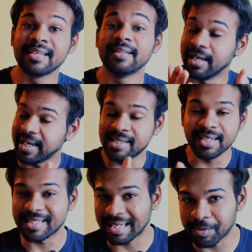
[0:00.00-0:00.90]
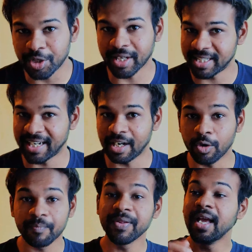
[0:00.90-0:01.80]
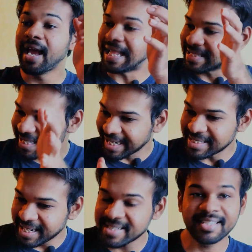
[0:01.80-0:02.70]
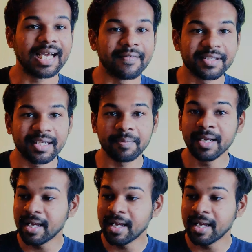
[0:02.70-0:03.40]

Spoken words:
The link is in the description. You can check it out. And the second stage is JavaScript.